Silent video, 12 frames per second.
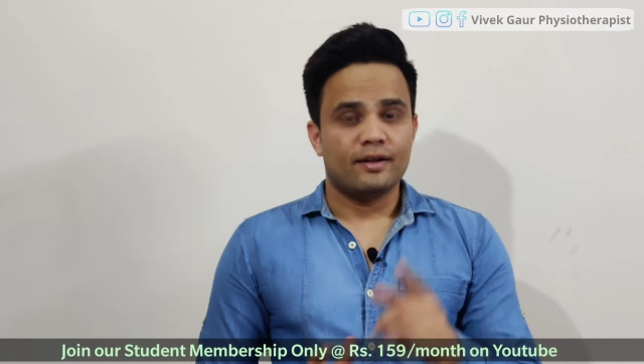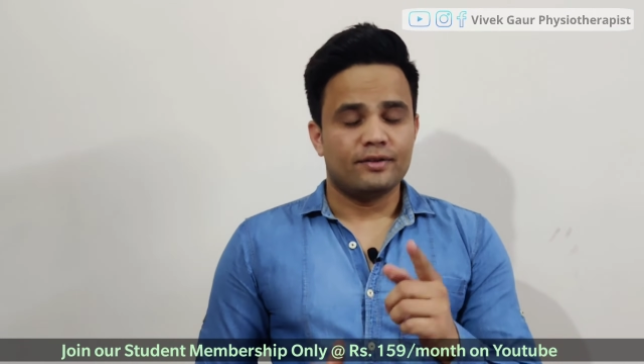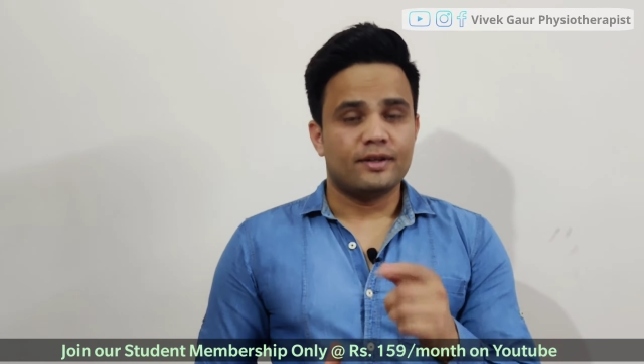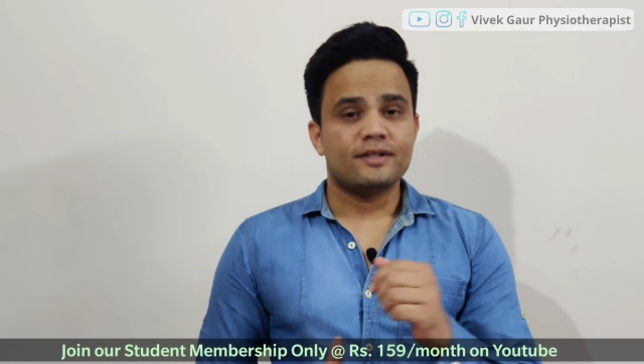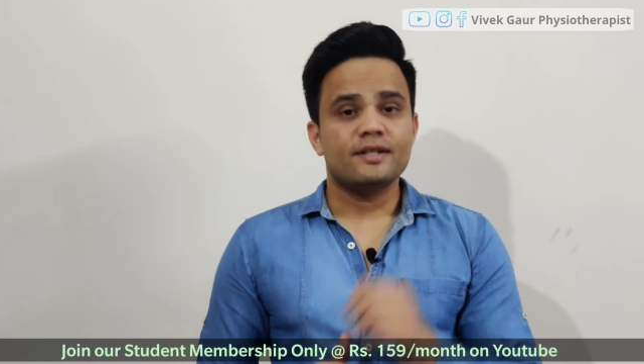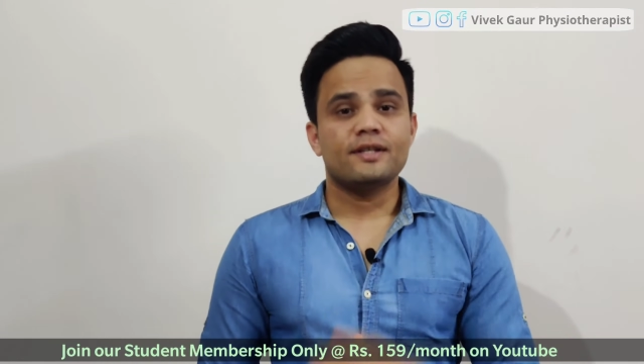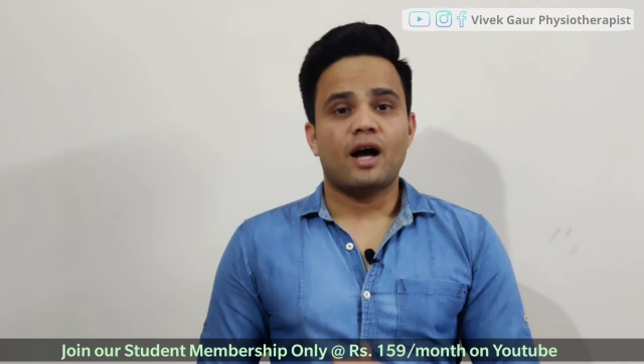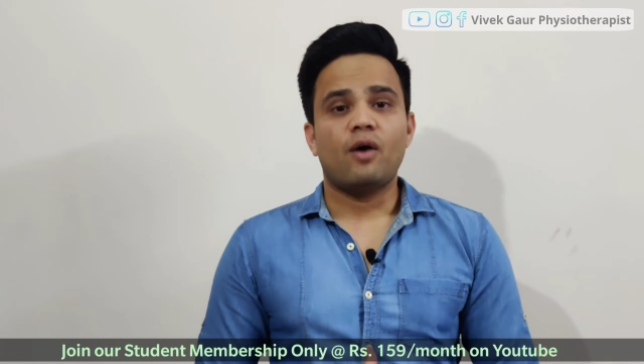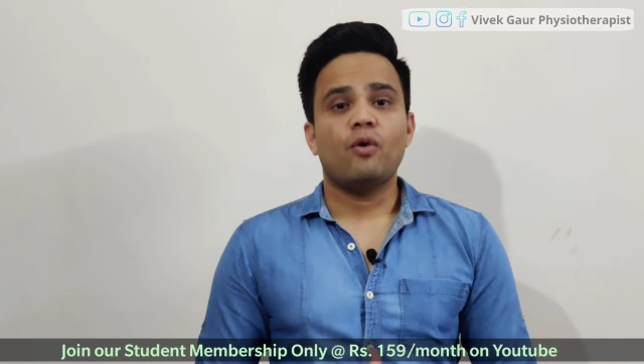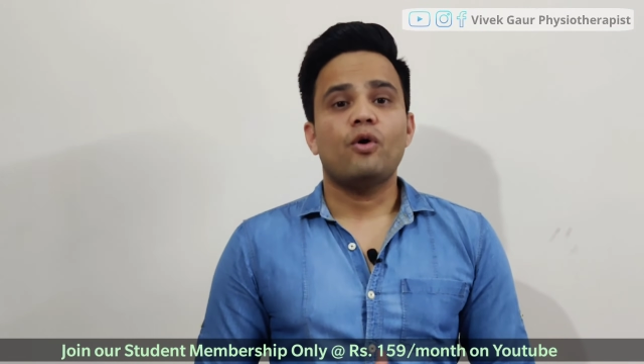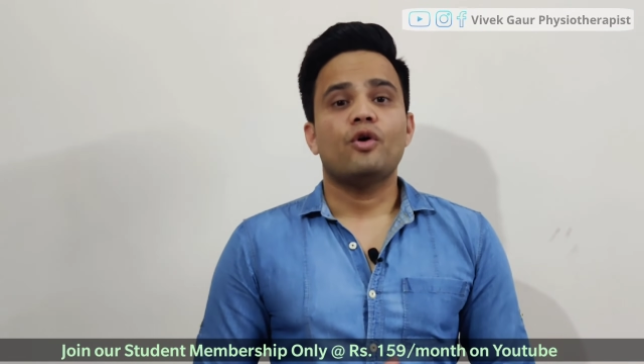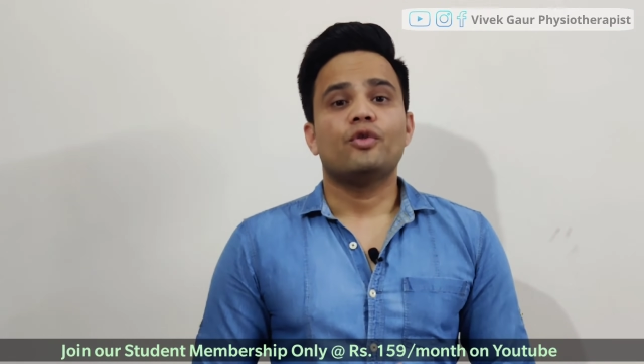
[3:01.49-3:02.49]
This is
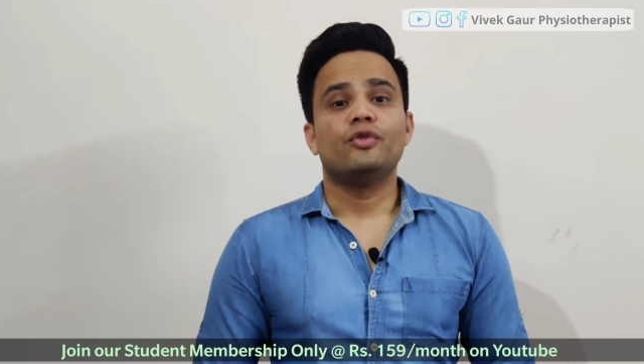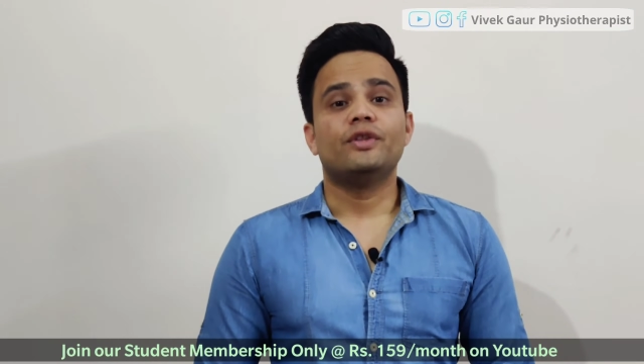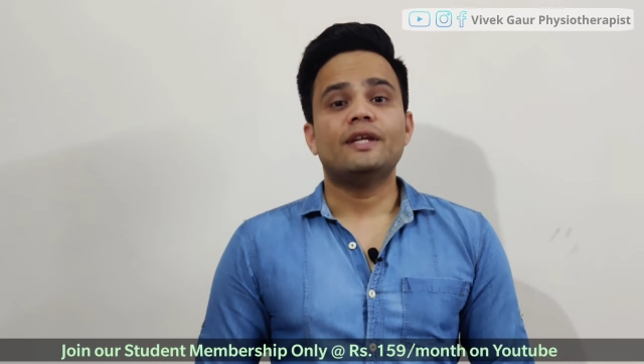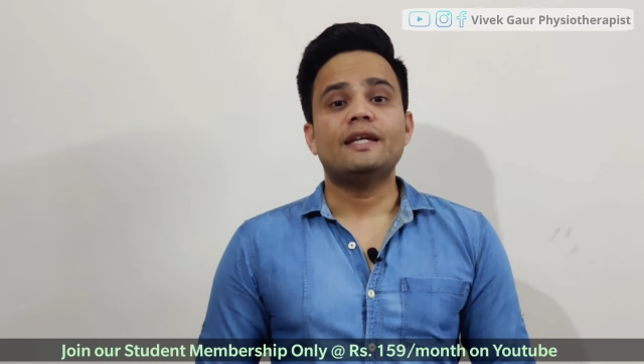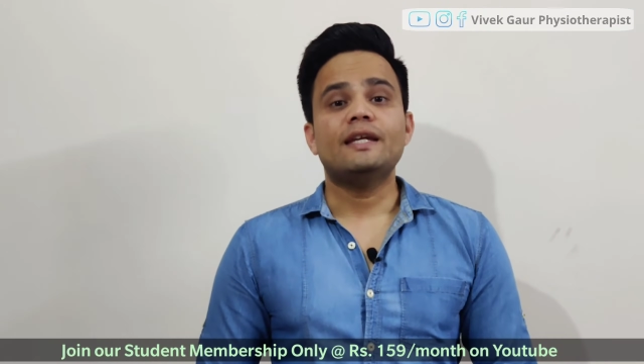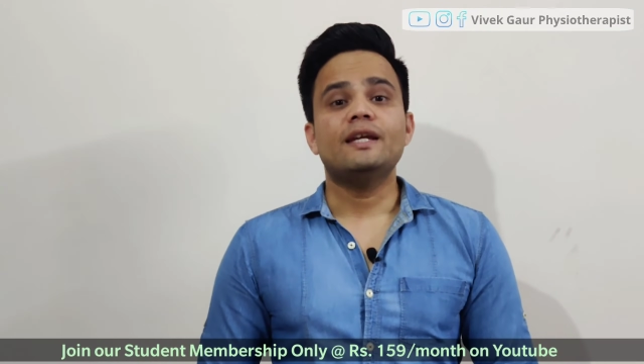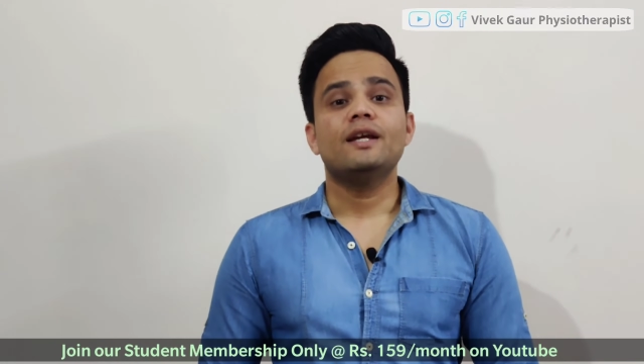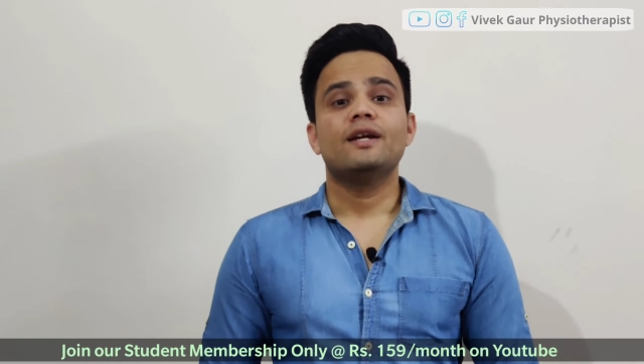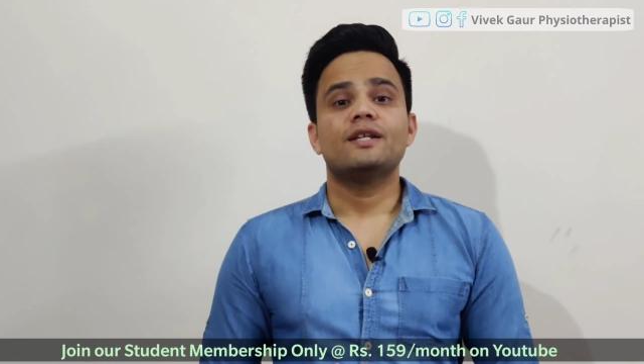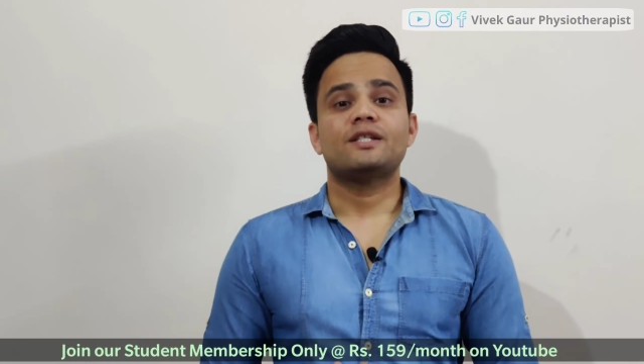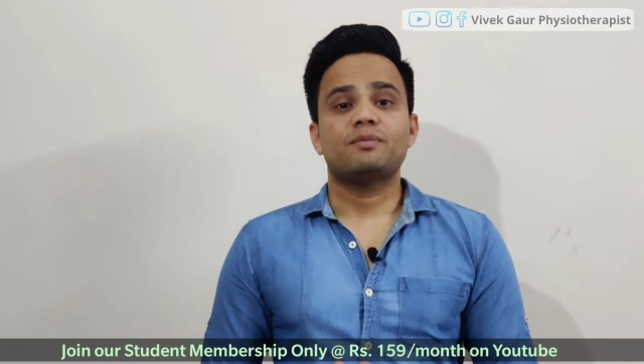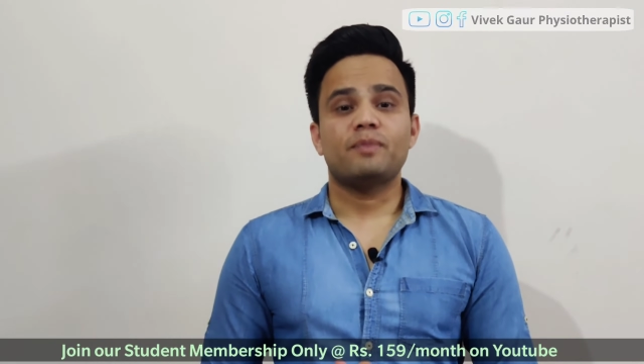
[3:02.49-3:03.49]
how the
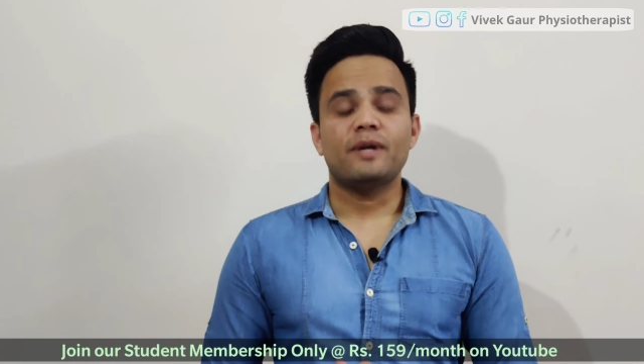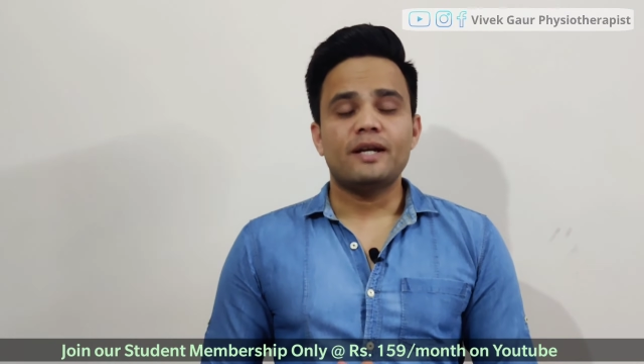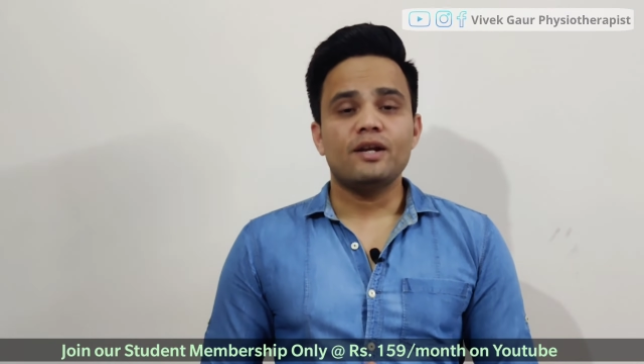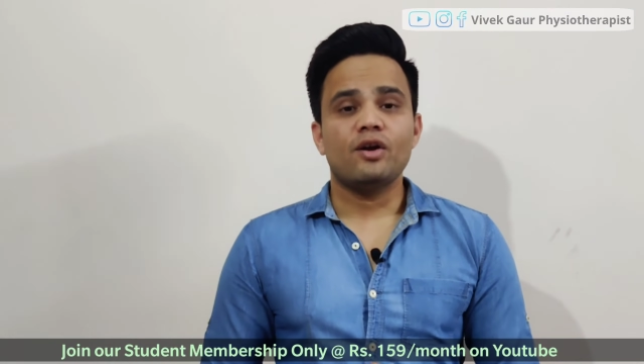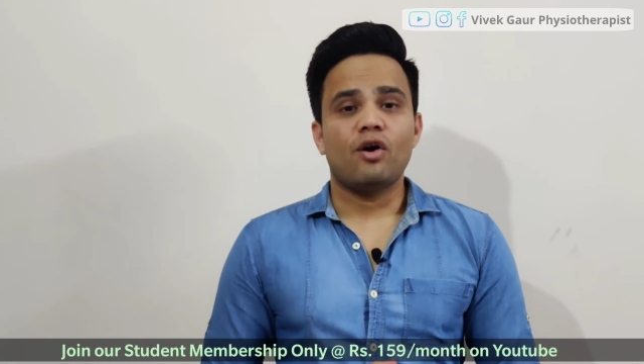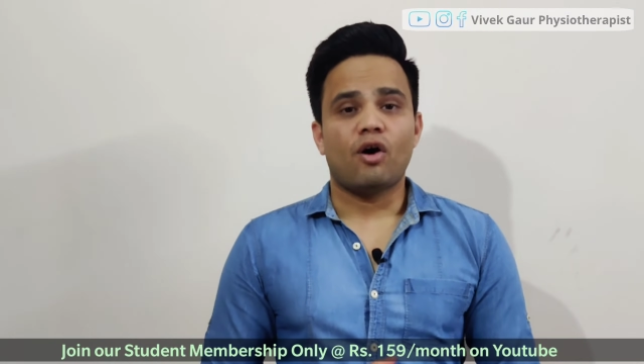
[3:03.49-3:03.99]
splitting